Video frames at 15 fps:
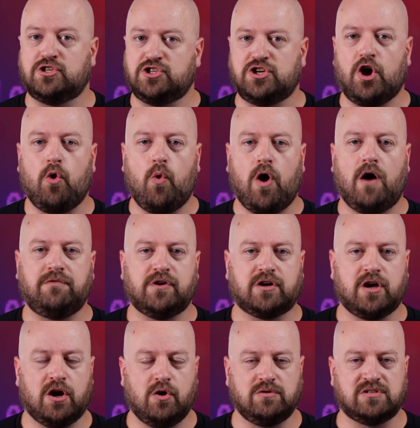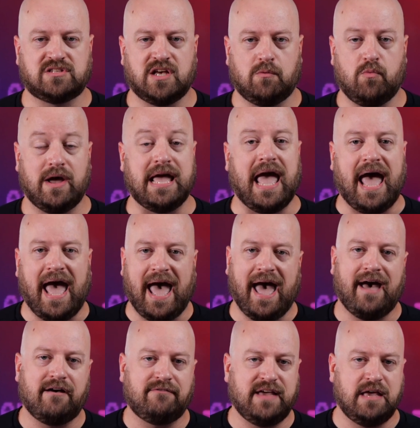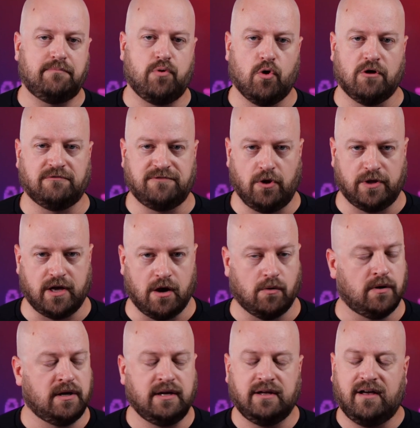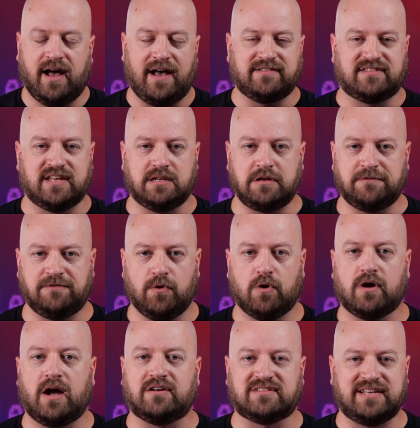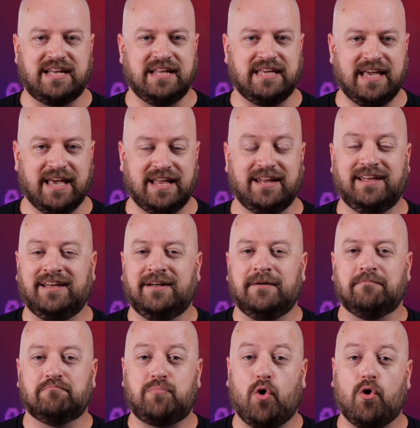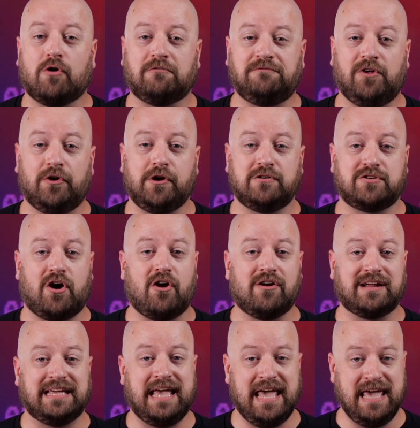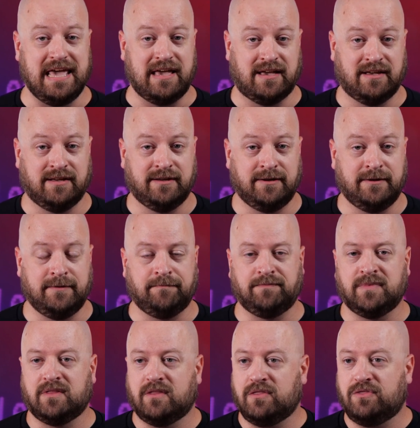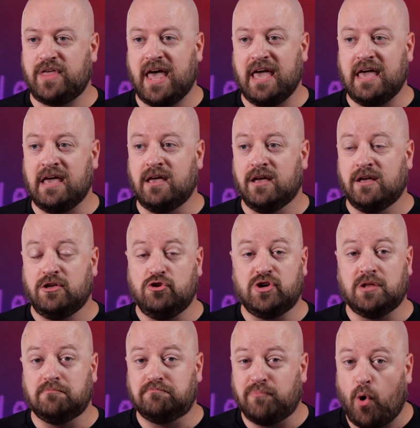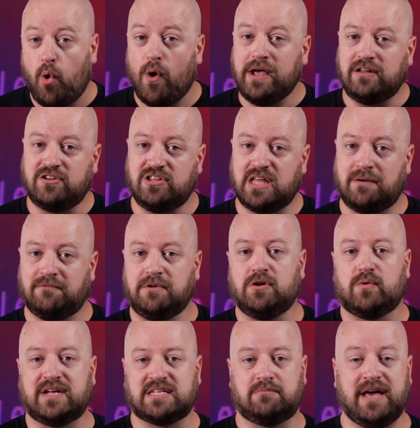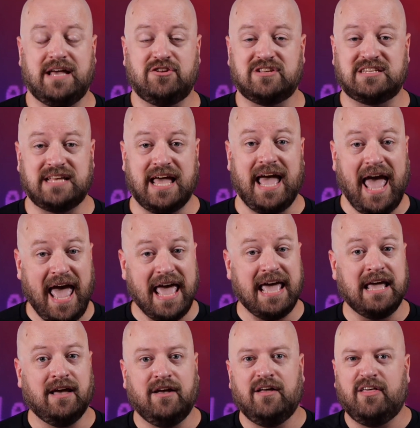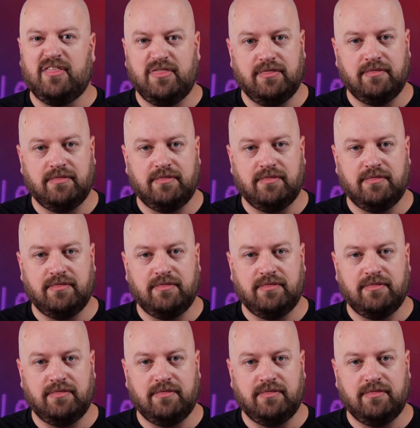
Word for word: Show off your code in some way. Have a portfolio. I said this before, I'll say it again. Portfolios are key. They, you can point to them from your resume and just say, hey,